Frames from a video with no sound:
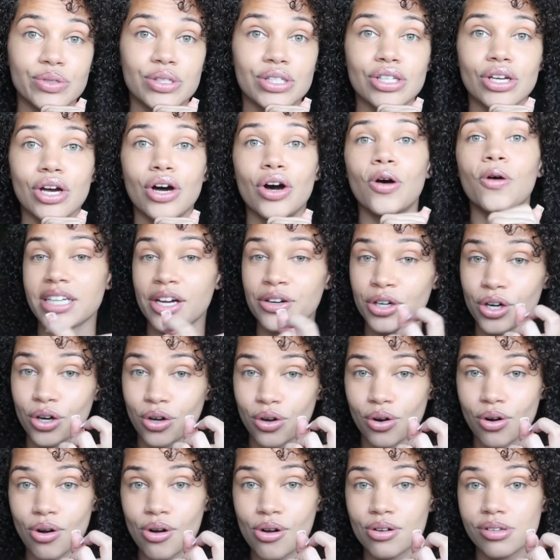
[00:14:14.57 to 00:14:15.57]
So write down your
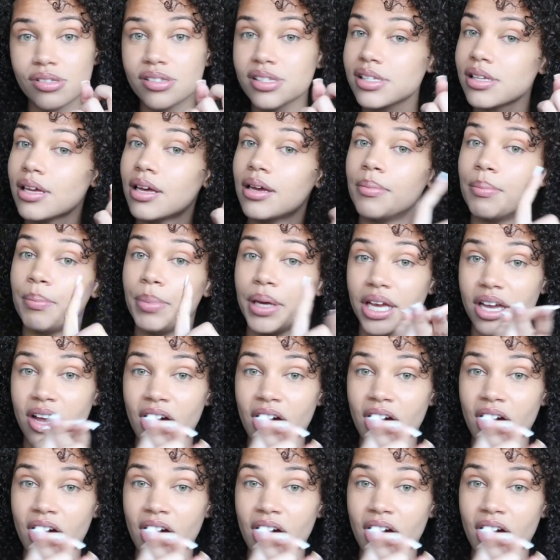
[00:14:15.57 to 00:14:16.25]
goals, be